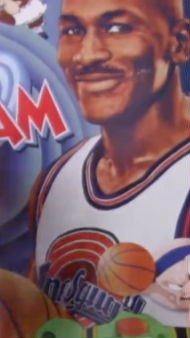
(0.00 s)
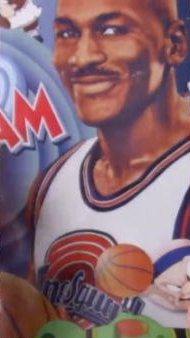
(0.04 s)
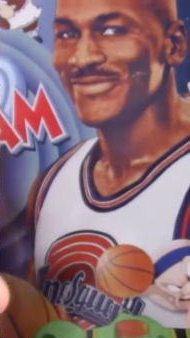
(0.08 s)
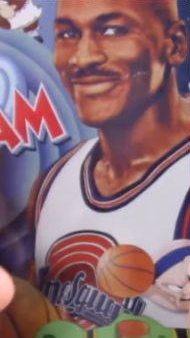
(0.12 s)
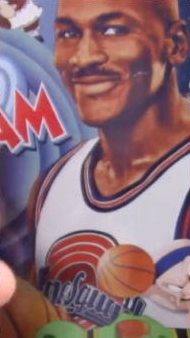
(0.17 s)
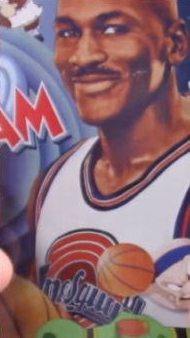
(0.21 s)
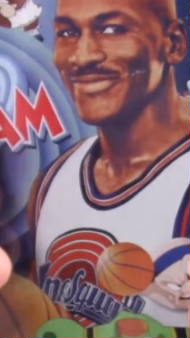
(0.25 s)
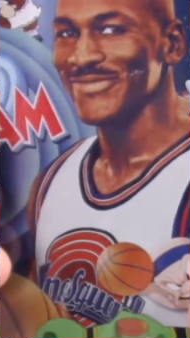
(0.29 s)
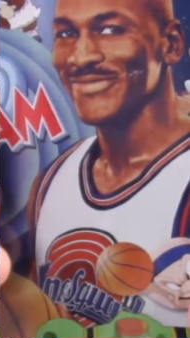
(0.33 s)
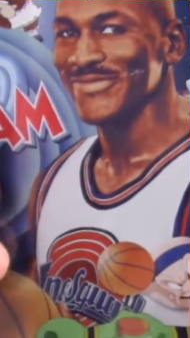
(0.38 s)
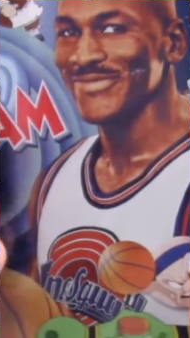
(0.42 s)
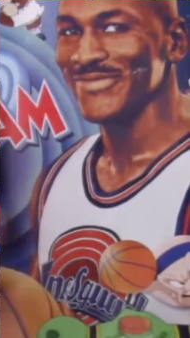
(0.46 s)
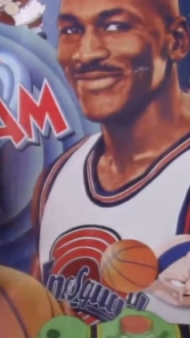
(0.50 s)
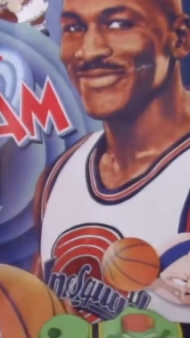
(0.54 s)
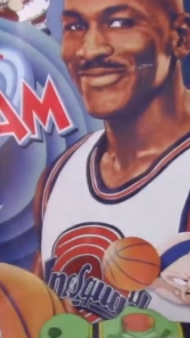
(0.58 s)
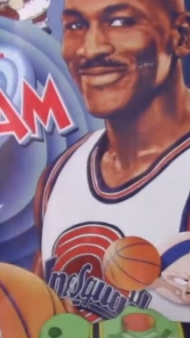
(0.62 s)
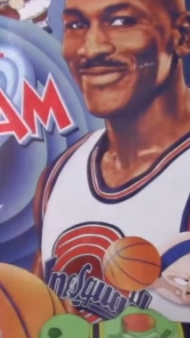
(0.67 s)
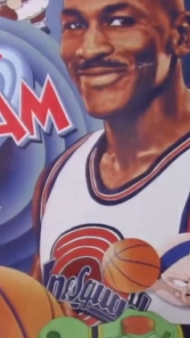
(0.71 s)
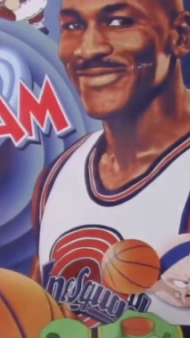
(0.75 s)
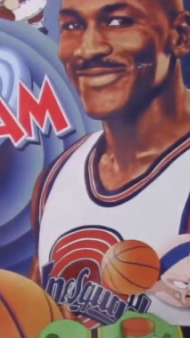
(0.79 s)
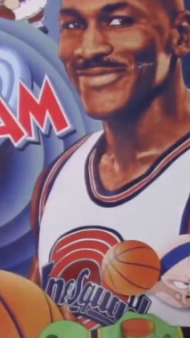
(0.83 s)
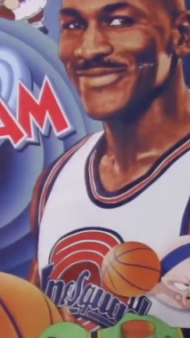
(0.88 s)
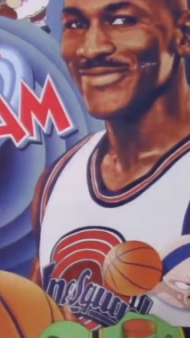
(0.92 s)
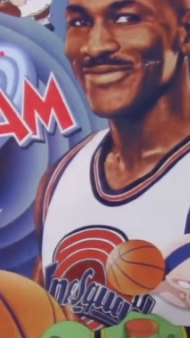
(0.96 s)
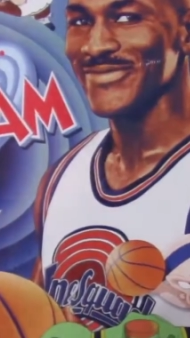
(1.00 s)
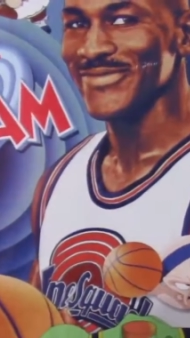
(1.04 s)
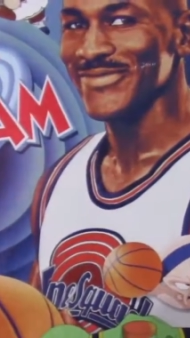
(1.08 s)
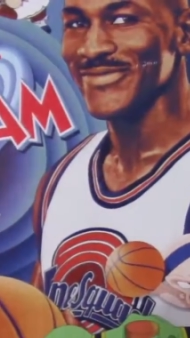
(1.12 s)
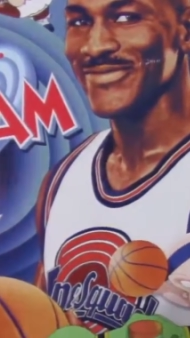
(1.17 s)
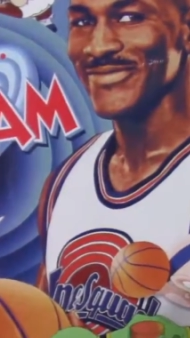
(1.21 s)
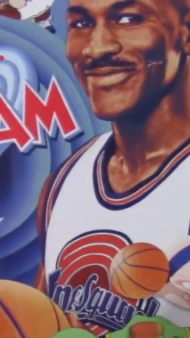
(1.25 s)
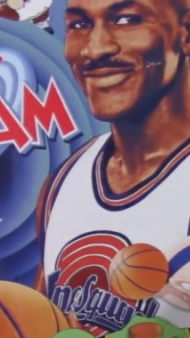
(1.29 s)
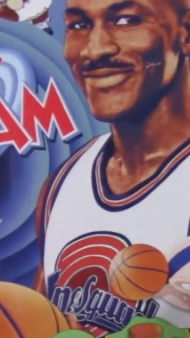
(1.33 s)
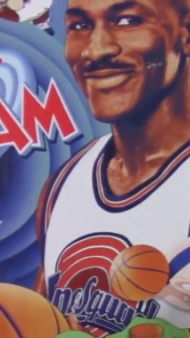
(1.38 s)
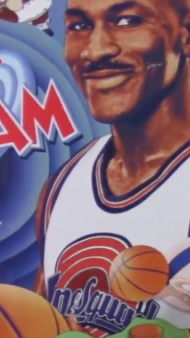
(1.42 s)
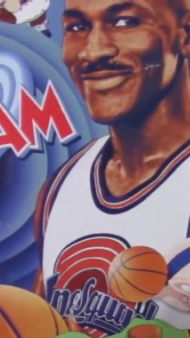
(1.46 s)
a live
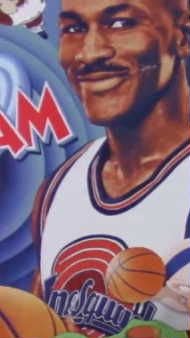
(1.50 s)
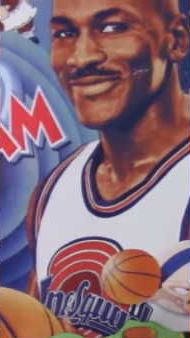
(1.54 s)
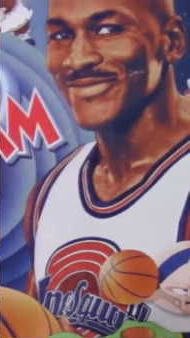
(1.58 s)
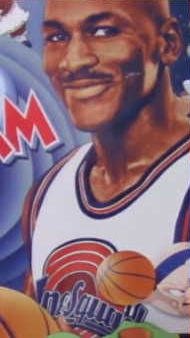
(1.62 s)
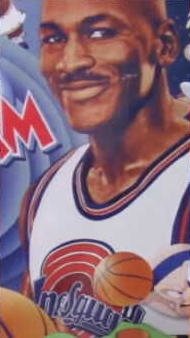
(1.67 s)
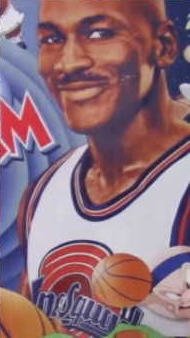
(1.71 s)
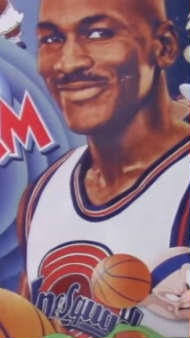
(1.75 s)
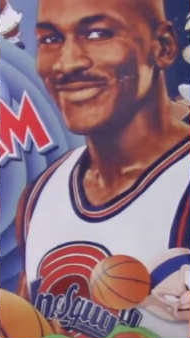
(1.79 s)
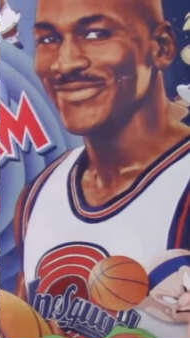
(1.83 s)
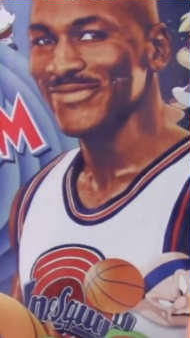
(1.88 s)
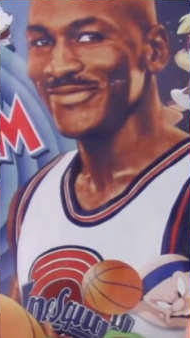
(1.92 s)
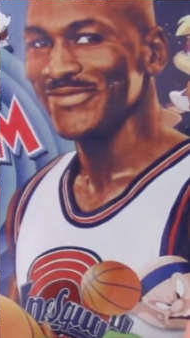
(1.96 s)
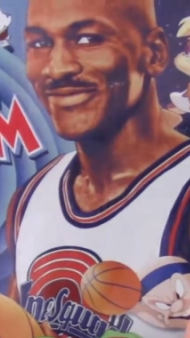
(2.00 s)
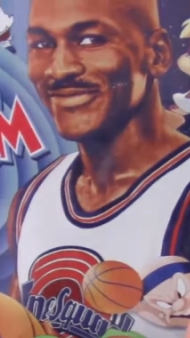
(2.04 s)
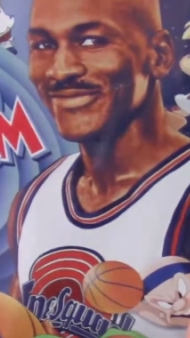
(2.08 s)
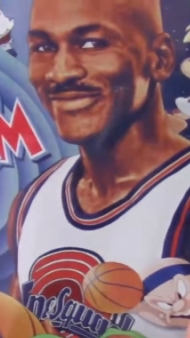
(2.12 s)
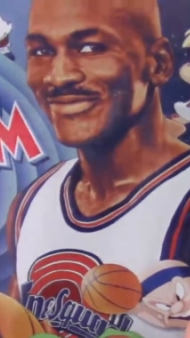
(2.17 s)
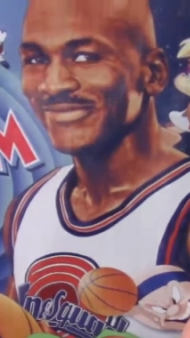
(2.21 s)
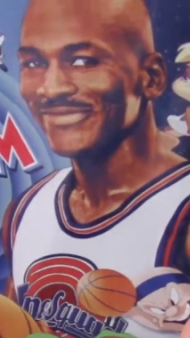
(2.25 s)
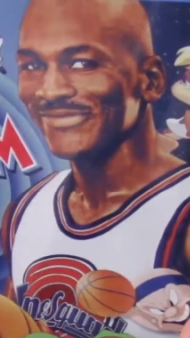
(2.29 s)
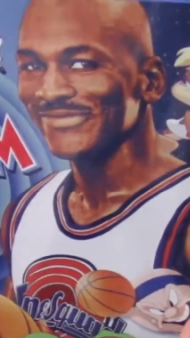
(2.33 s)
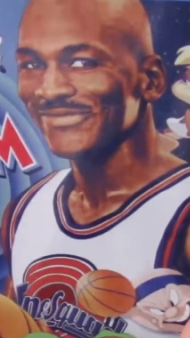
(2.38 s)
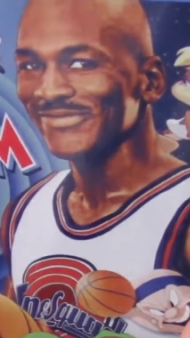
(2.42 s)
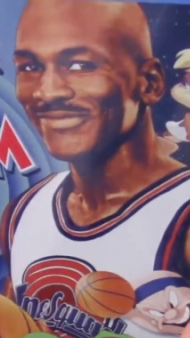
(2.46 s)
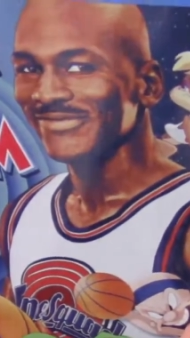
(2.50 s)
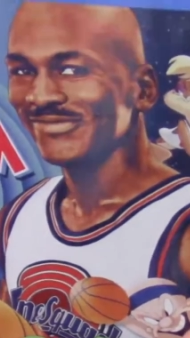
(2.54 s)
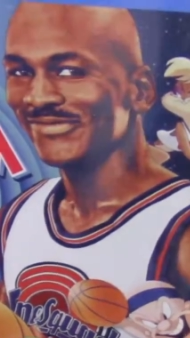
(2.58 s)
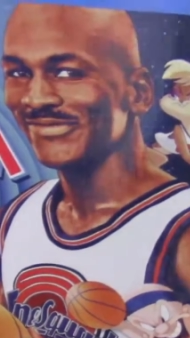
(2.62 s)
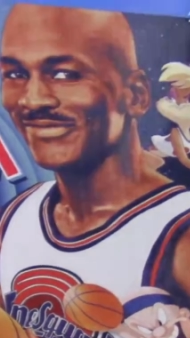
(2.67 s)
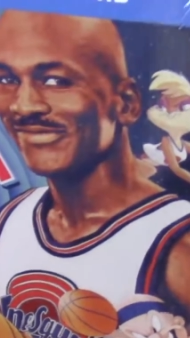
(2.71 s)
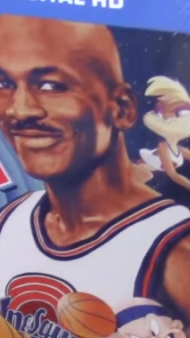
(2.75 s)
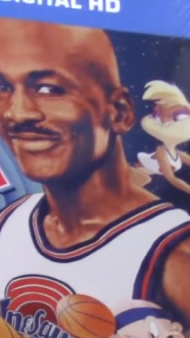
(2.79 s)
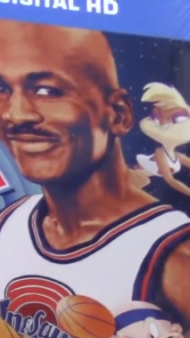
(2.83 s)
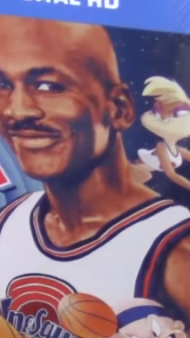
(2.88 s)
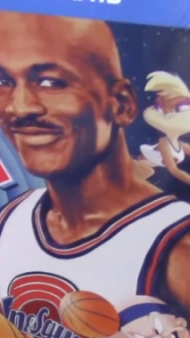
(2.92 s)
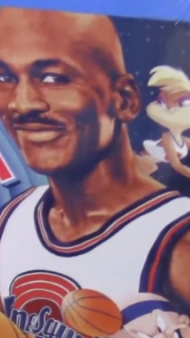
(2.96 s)
action animation
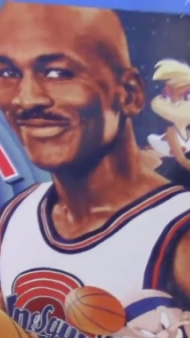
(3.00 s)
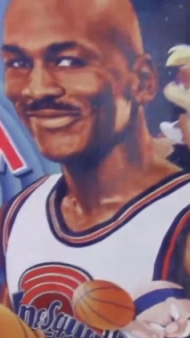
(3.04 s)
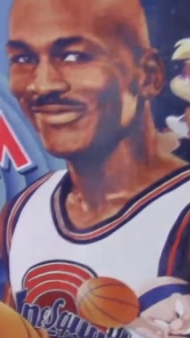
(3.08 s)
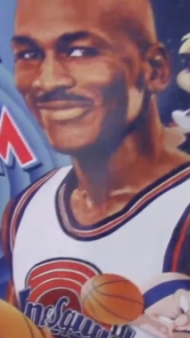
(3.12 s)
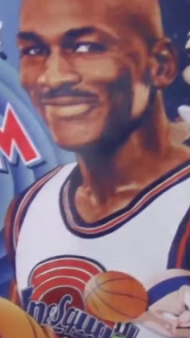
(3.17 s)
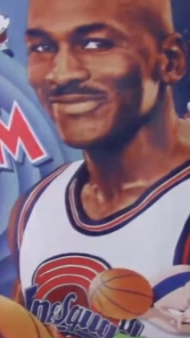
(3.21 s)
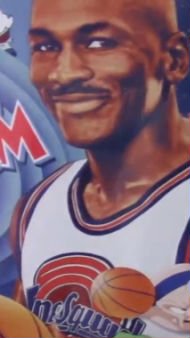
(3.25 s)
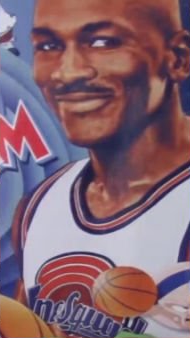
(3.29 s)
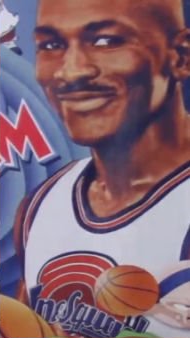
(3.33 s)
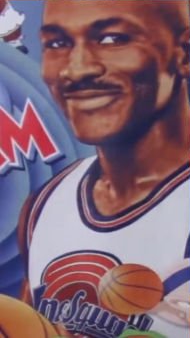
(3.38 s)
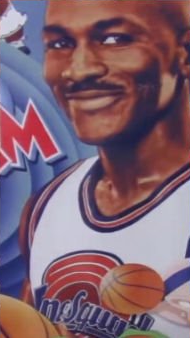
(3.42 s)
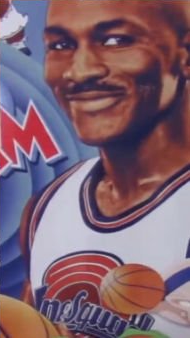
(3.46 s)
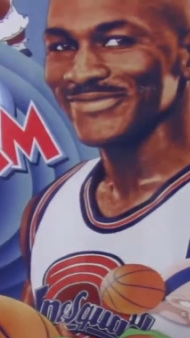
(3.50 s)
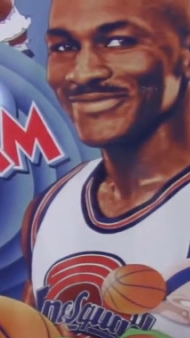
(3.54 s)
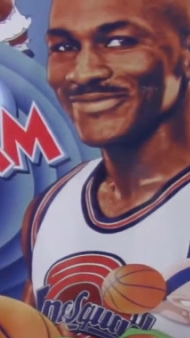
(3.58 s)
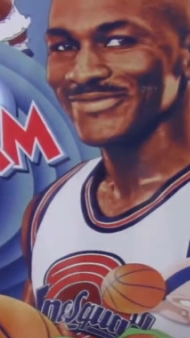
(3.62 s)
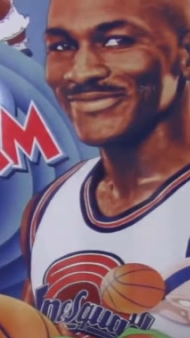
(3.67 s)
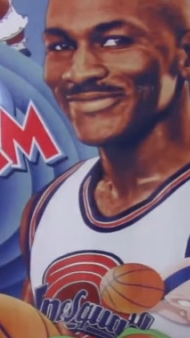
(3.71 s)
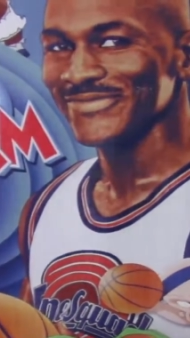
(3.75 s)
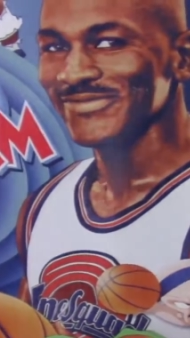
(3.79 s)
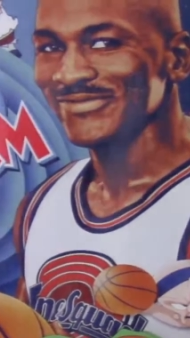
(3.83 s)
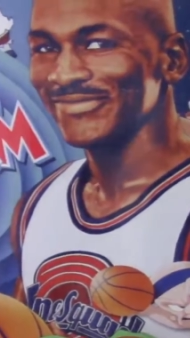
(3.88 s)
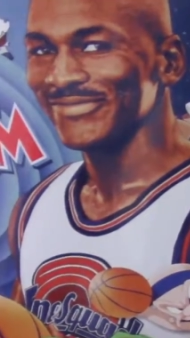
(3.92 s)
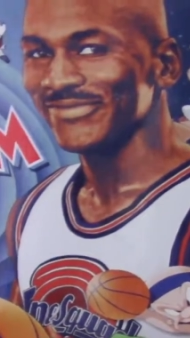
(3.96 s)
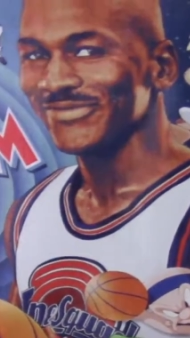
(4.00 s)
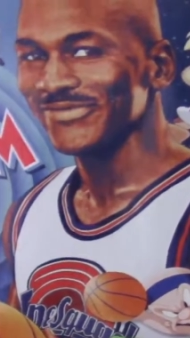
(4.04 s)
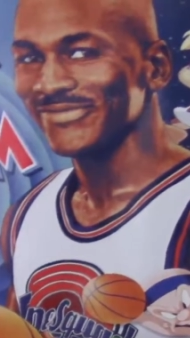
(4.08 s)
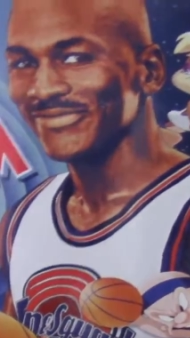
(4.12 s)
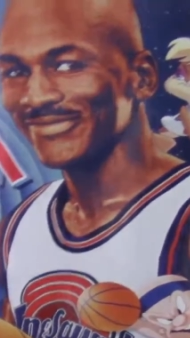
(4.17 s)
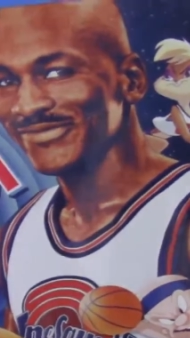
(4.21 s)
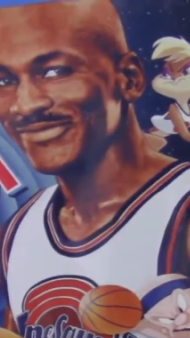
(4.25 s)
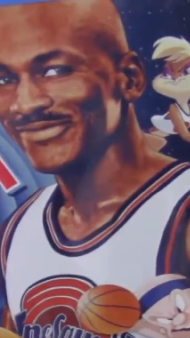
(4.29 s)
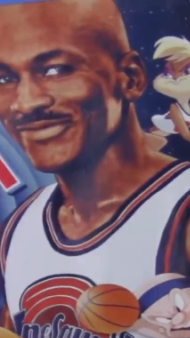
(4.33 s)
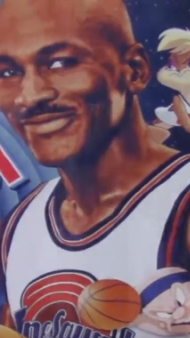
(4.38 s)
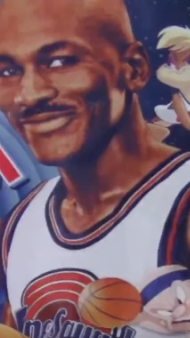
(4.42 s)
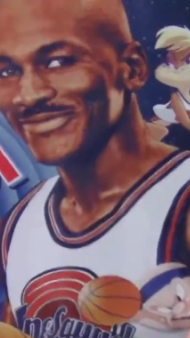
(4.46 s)
mixture.
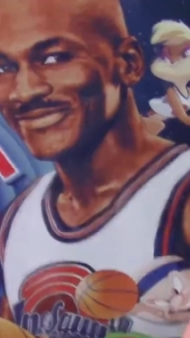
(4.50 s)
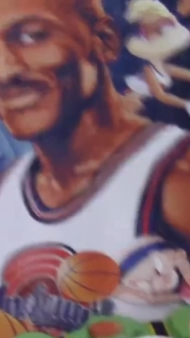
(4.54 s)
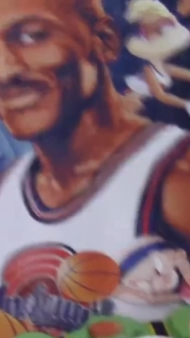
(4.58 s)
Um,